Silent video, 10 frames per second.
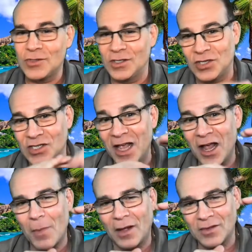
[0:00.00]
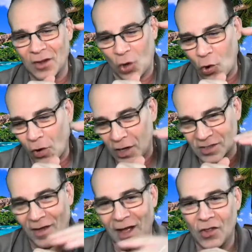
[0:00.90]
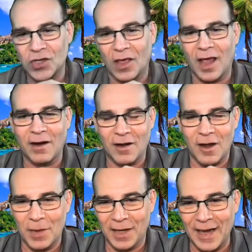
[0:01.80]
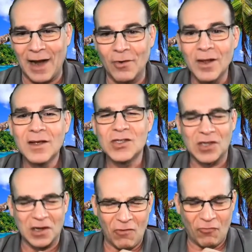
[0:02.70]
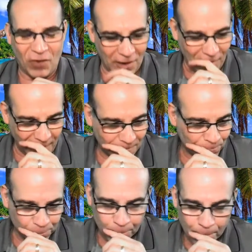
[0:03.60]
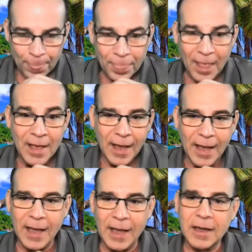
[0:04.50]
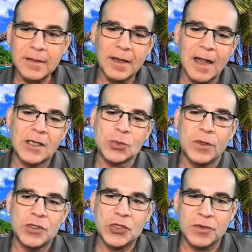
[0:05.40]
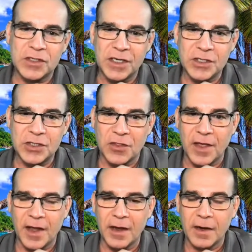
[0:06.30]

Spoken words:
Just think about the cost of healthcare coming down significantly. And the last one is strategic thinking.